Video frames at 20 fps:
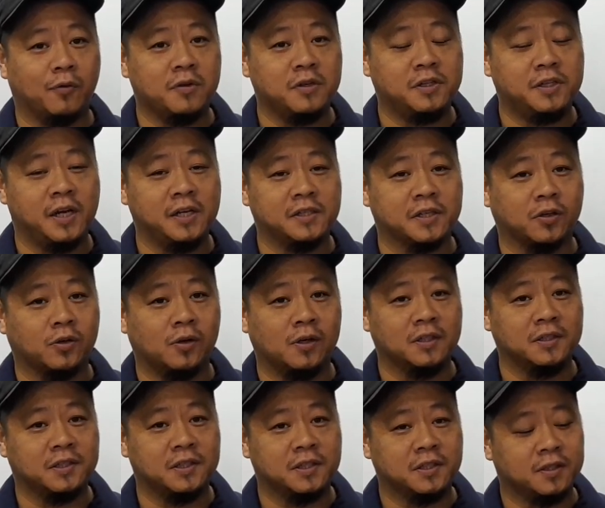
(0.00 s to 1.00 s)
when you change a cooling
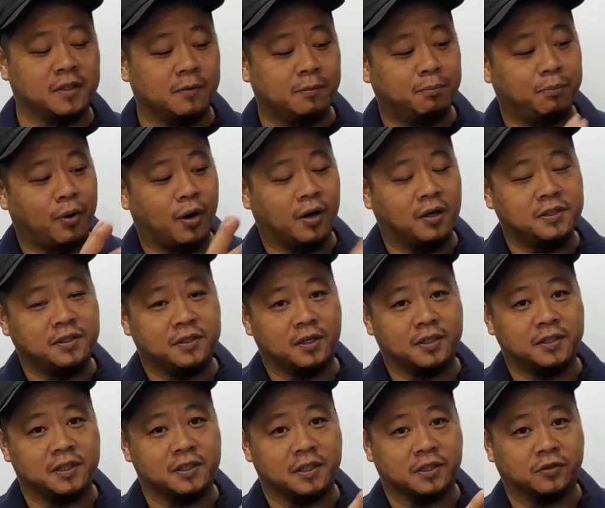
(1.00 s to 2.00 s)
system part
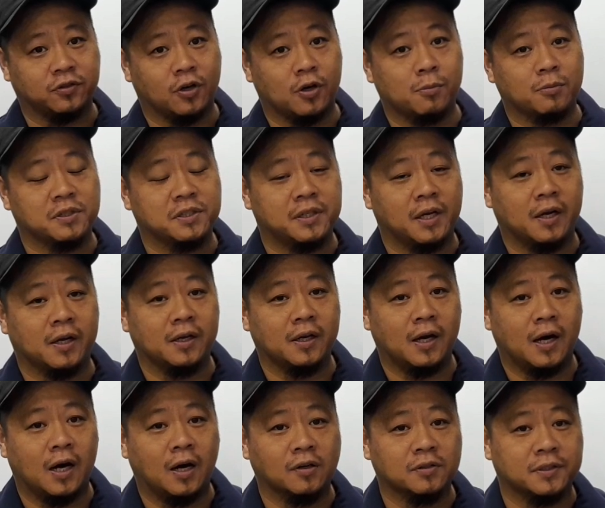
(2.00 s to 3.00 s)
such as a thermostat,
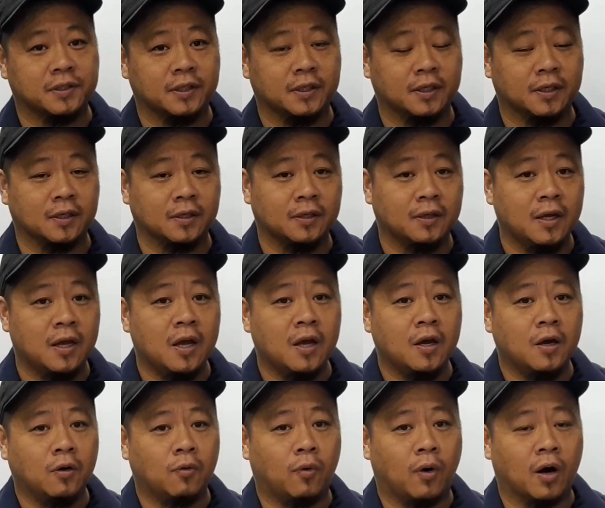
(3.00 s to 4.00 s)
housing,
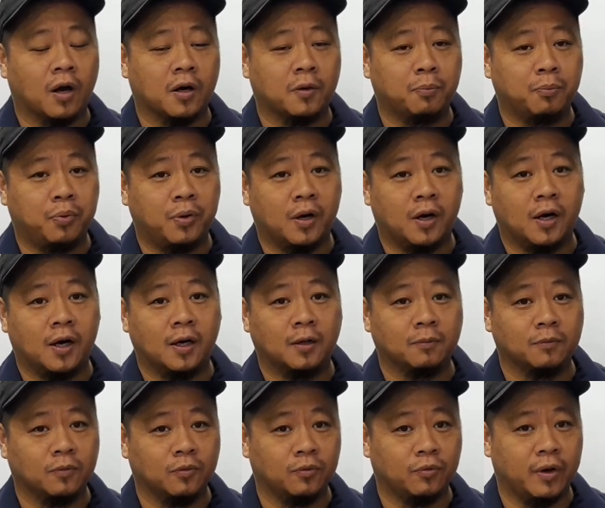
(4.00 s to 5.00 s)
water
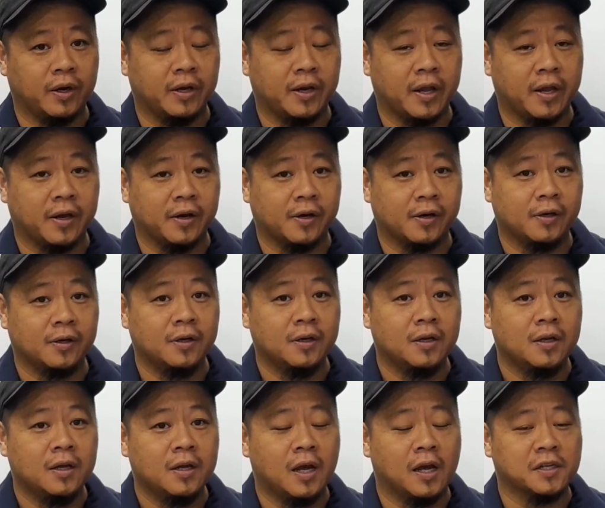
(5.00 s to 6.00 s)
pump, radiator,
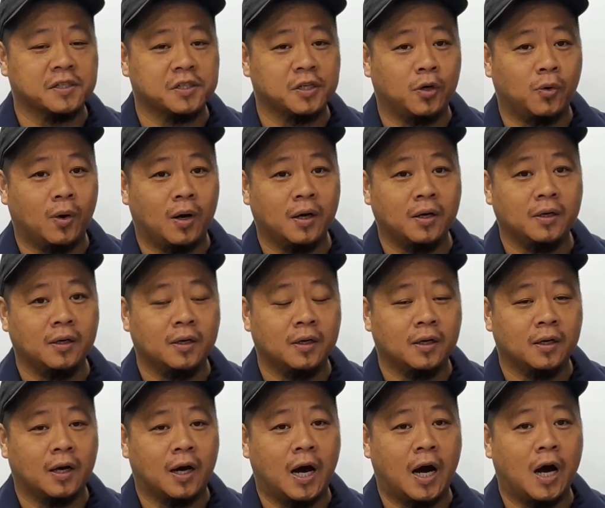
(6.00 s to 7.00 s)
and so on,
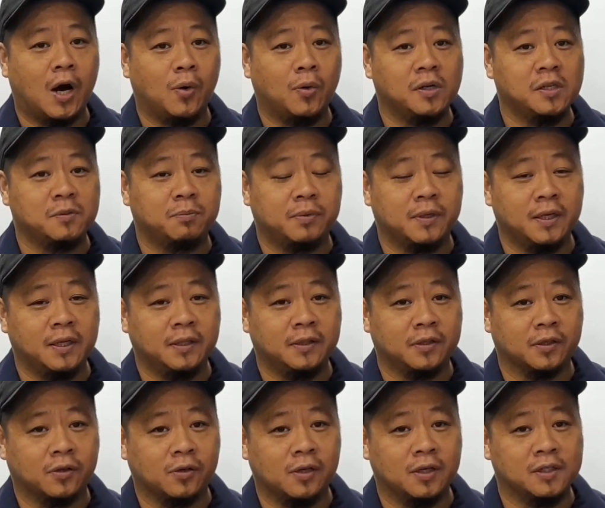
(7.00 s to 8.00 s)
I always bleed
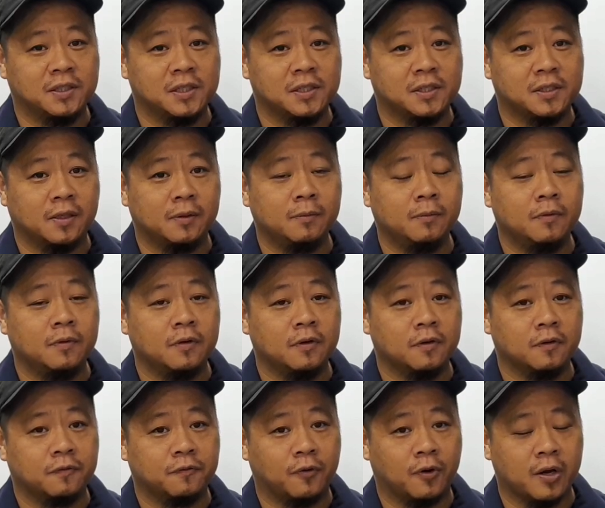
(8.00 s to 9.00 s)
the cooling system
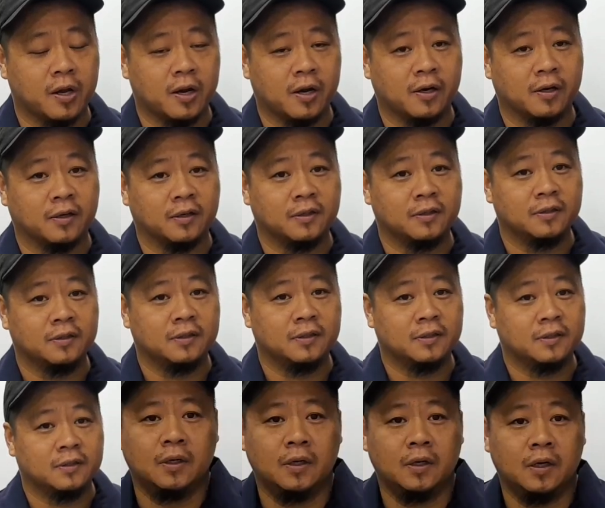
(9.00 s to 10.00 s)
for air.
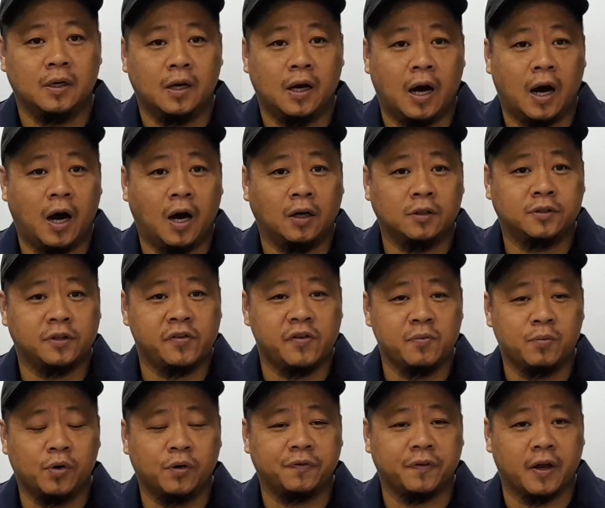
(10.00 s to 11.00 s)
How do you
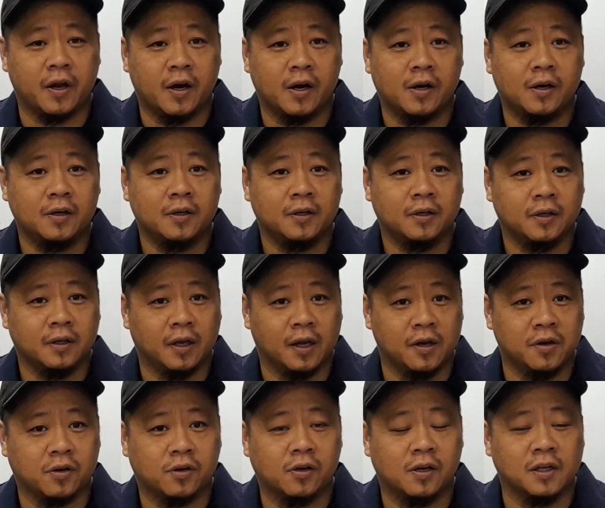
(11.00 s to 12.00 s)
remove air in
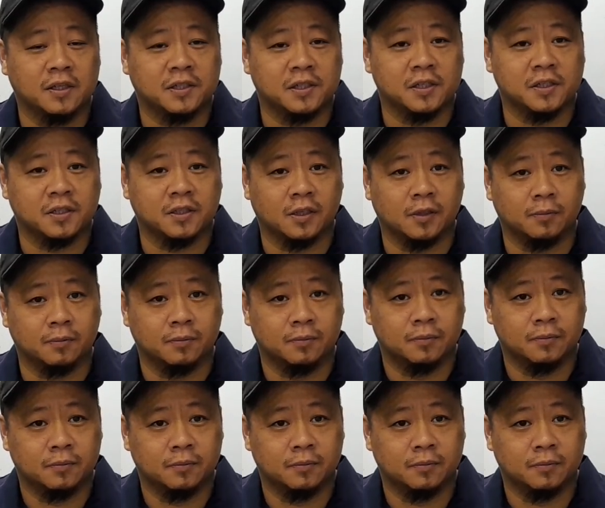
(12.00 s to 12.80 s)
your cooling system?